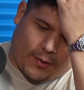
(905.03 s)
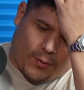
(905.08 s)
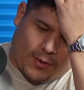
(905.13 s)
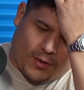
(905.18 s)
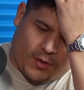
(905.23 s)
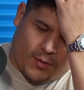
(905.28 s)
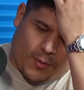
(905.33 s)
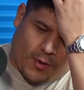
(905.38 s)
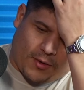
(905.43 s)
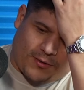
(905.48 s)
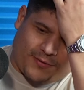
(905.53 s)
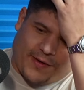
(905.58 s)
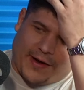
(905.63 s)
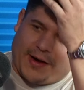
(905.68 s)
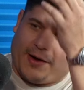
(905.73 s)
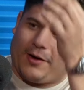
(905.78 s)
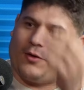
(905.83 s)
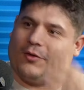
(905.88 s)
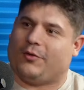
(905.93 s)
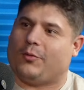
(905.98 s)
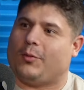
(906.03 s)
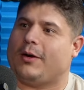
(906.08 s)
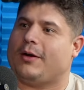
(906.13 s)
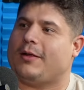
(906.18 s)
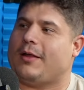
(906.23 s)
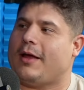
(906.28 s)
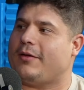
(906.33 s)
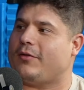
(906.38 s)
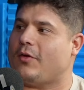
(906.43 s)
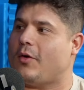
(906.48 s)
When do most fighters
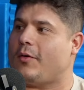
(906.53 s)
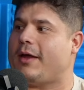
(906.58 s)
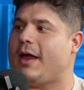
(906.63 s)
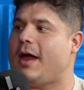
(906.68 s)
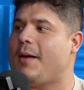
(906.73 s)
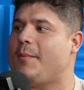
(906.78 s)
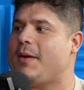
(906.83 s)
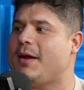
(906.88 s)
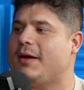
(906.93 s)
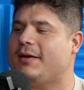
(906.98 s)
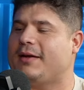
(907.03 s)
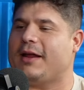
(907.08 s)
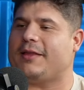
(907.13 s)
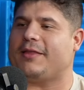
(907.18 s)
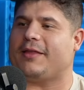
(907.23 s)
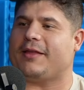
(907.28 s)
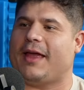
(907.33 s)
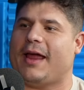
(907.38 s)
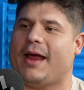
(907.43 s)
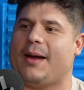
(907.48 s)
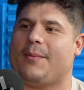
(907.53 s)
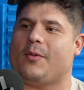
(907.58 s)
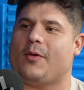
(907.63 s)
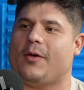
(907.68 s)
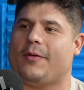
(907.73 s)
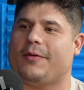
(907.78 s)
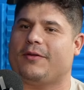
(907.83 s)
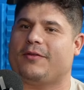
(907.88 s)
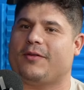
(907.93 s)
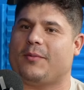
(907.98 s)
realize? Okay, I'm gonna take the gamble
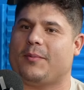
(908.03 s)
on this,